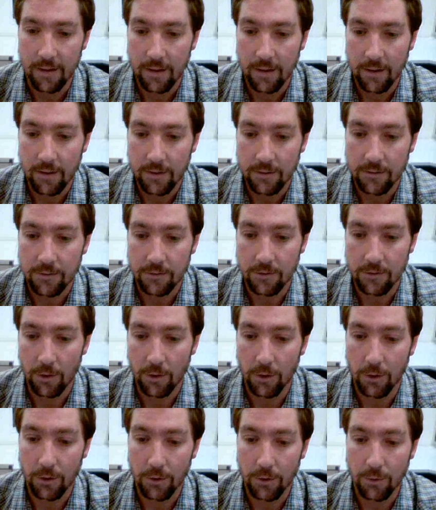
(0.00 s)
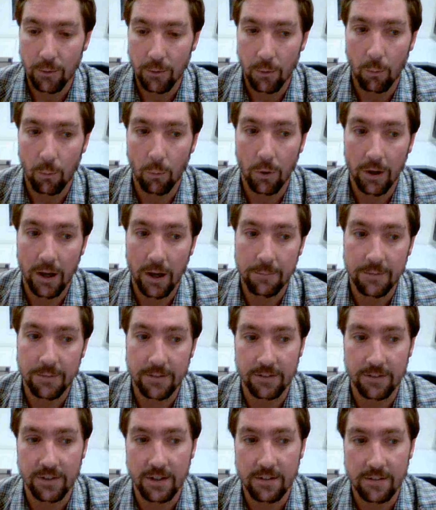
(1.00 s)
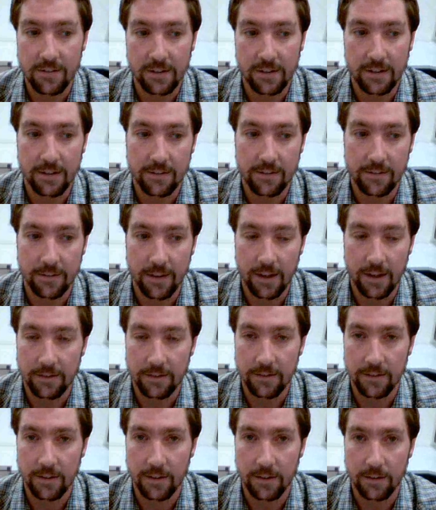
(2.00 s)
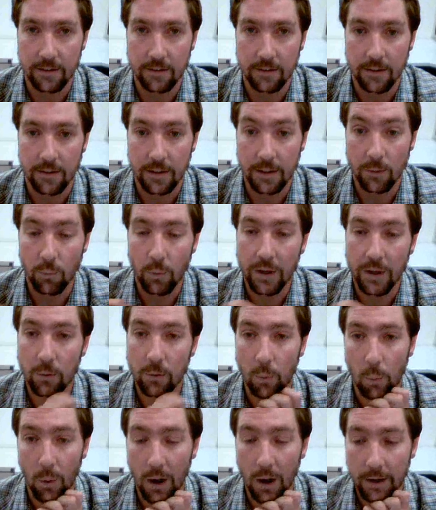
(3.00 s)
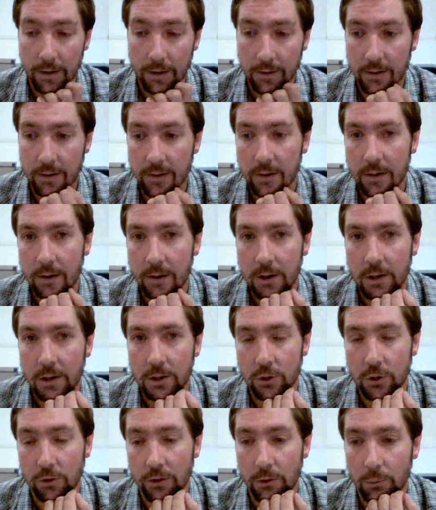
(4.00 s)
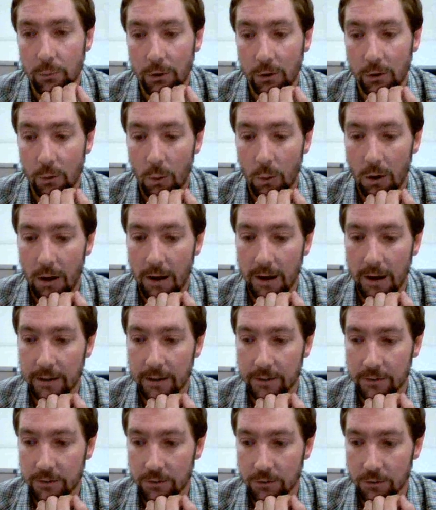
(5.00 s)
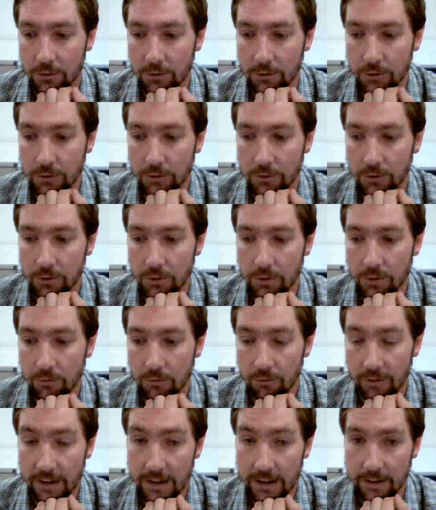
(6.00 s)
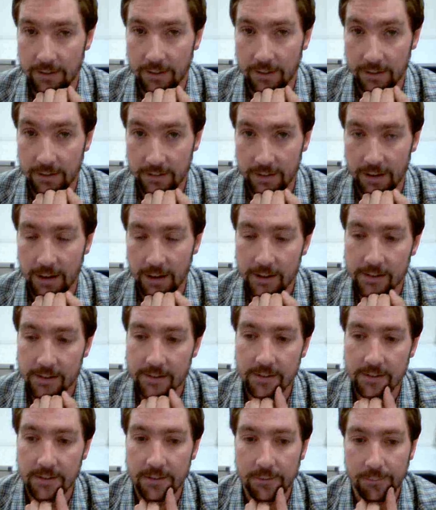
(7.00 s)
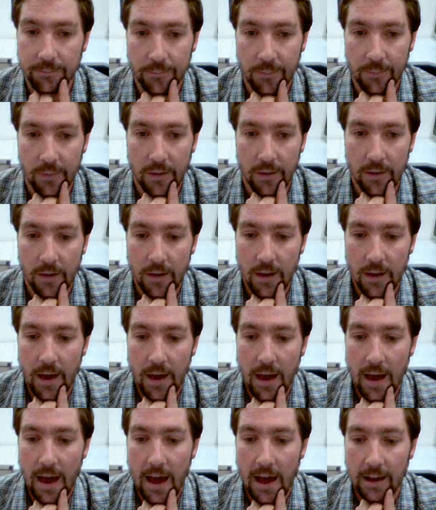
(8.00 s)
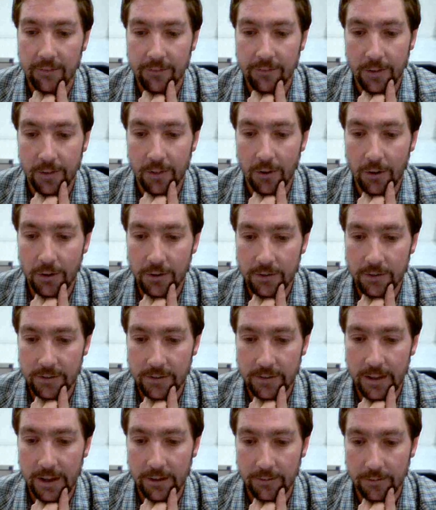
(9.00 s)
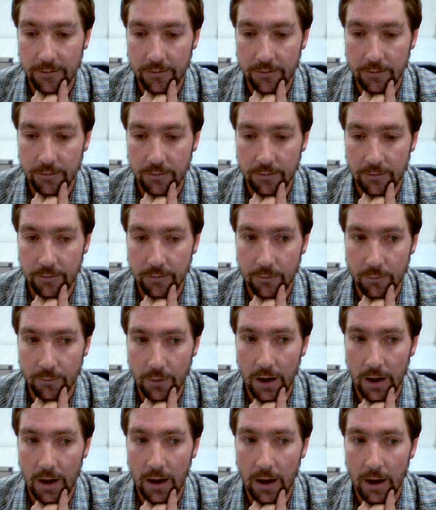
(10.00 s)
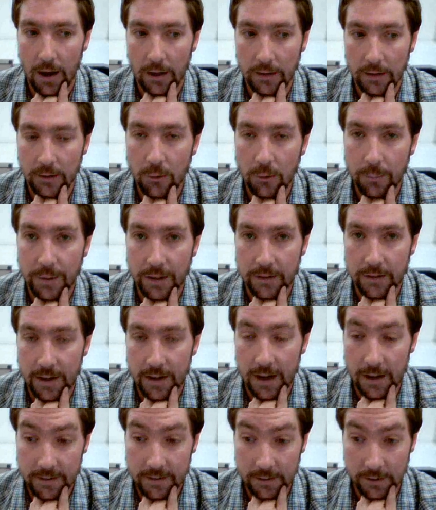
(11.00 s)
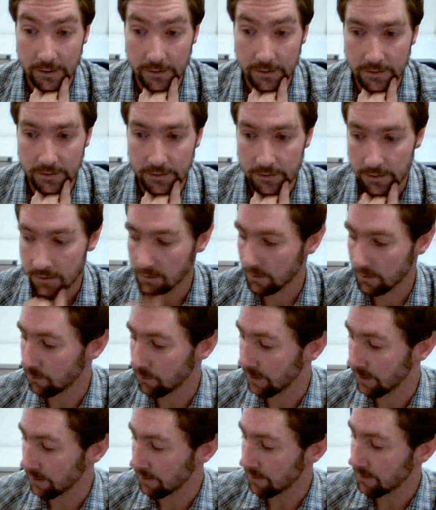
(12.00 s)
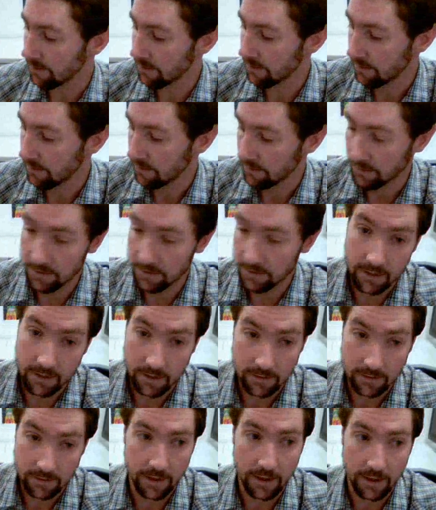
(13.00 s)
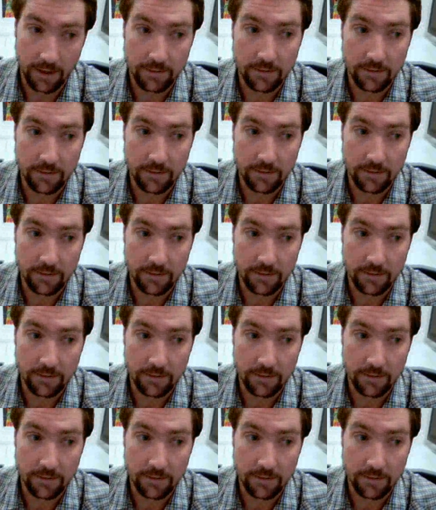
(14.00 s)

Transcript: So what I'm suggesting is that in week one, you're required to read the text. And for those that are a little bit hesitant with the set text,